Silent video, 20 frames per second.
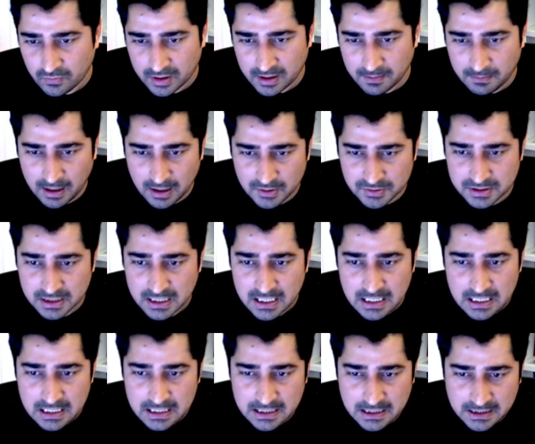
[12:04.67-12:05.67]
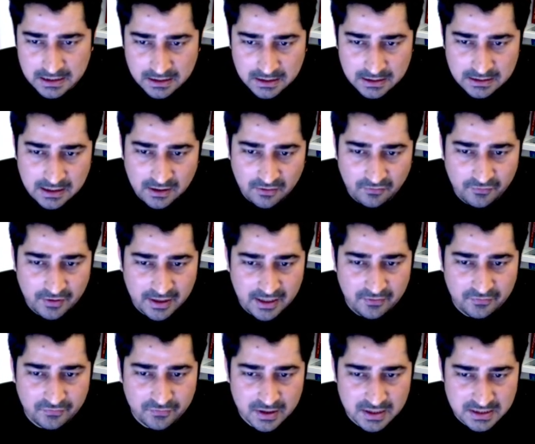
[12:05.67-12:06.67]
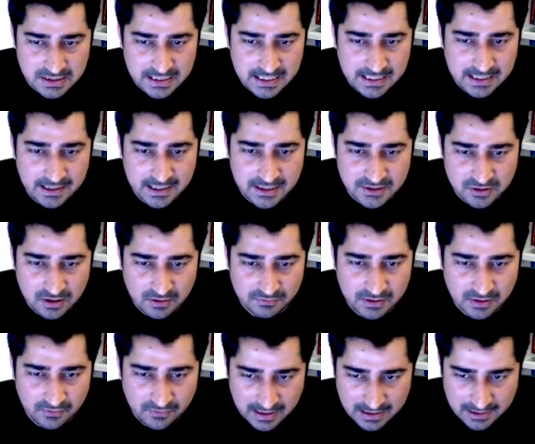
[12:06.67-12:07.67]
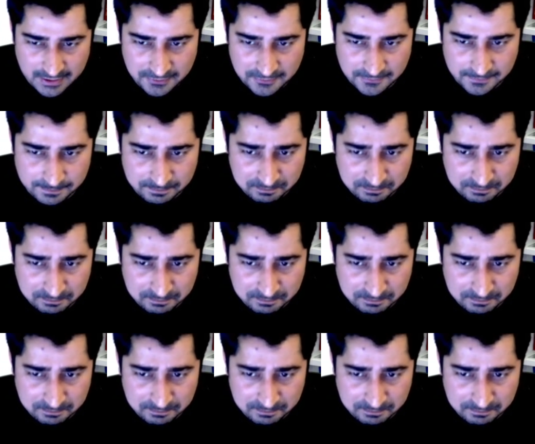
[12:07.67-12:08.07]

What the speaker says: a mouse, return the very first index of the value.